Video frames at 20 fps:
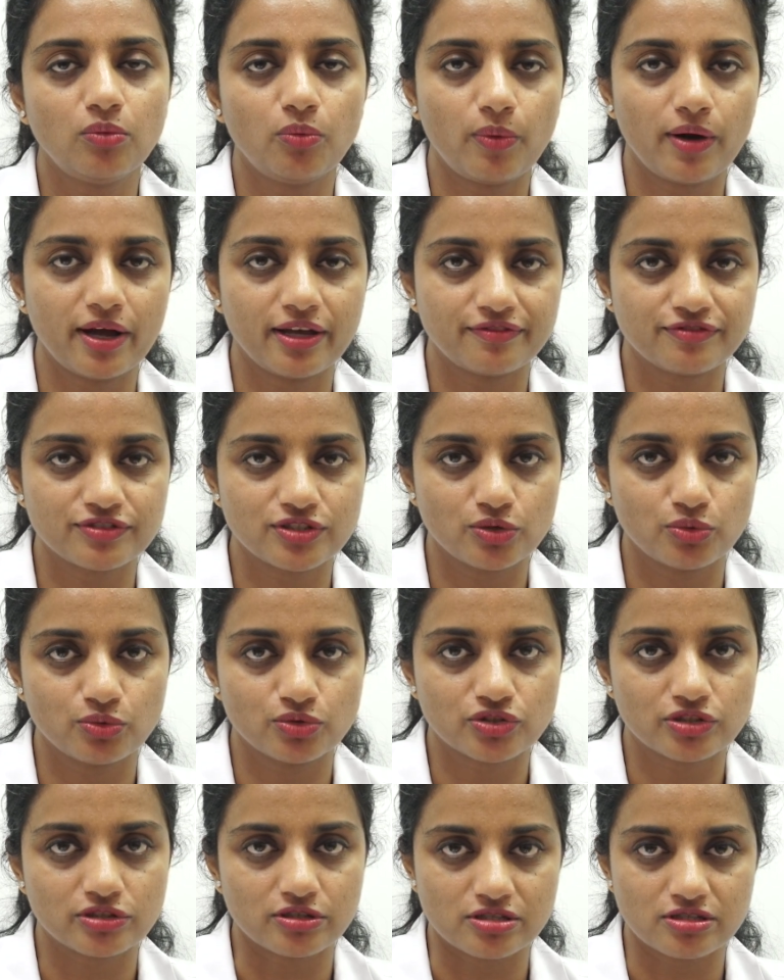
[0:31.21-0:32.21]
wife's
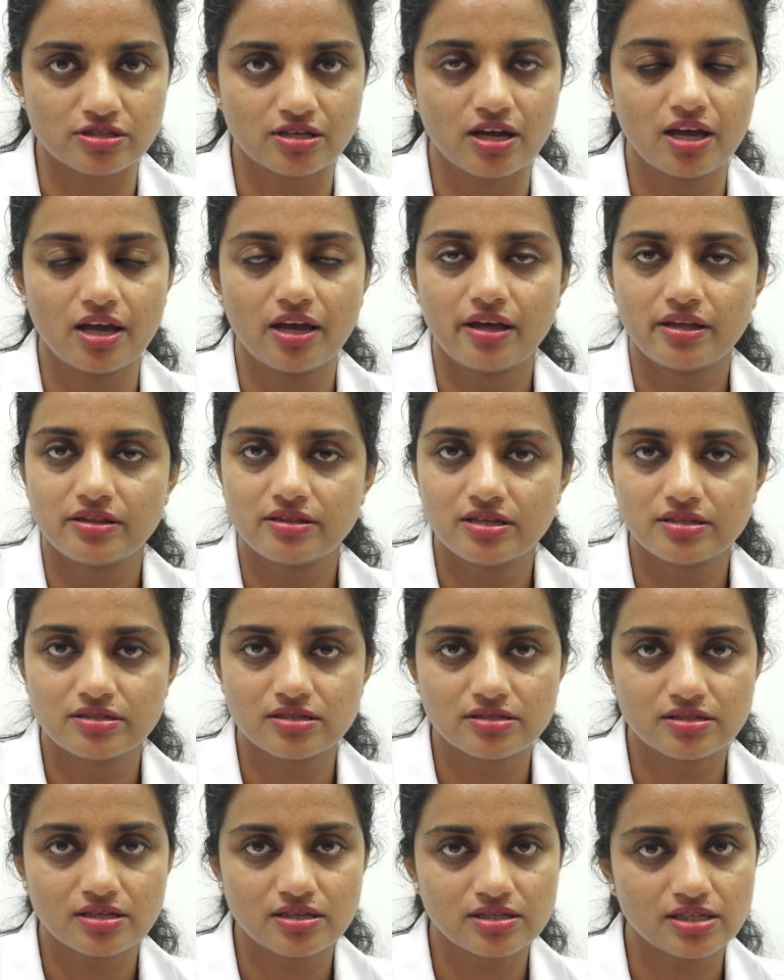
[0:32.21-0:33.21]
uterus. This
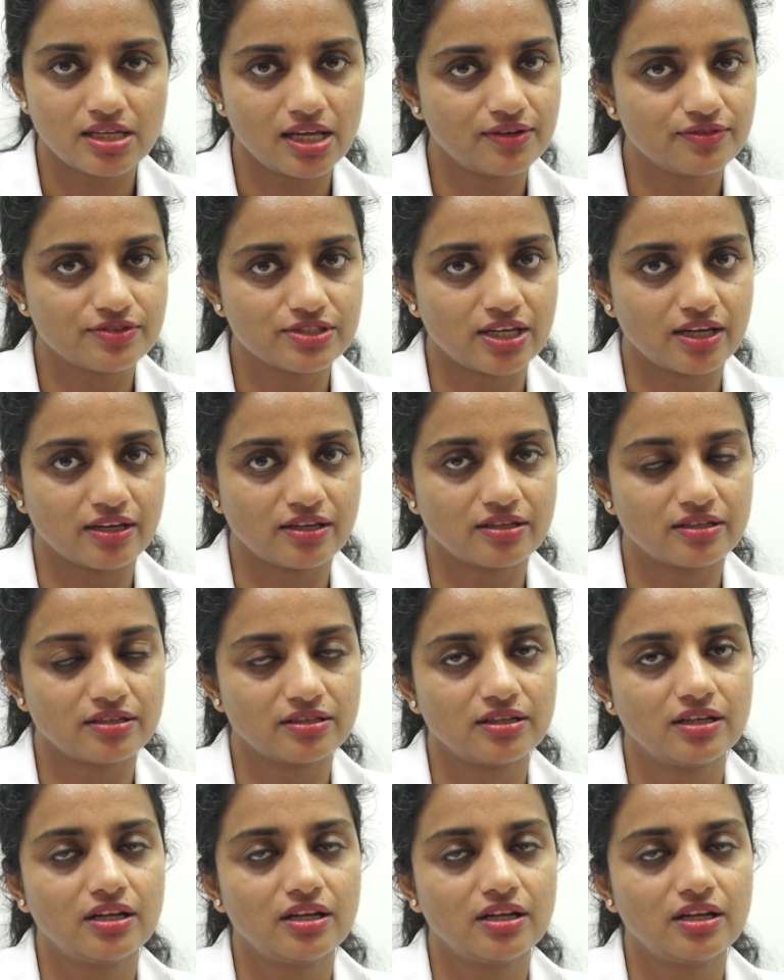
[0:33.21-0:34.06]
is a self cycle.